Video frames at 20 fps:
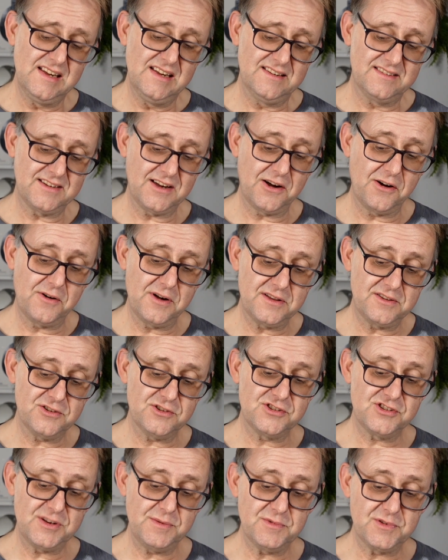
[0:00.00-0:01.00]
So it
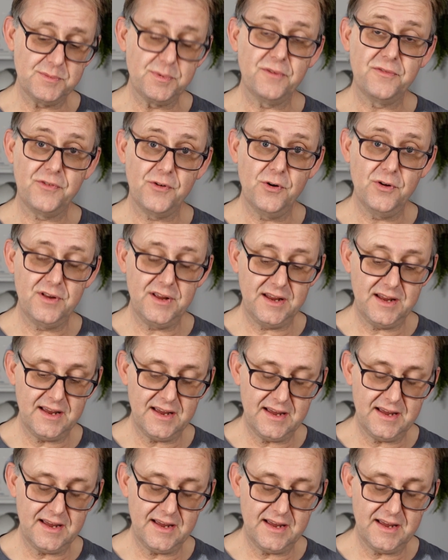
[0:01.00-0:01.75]
does seem to prefer the uh,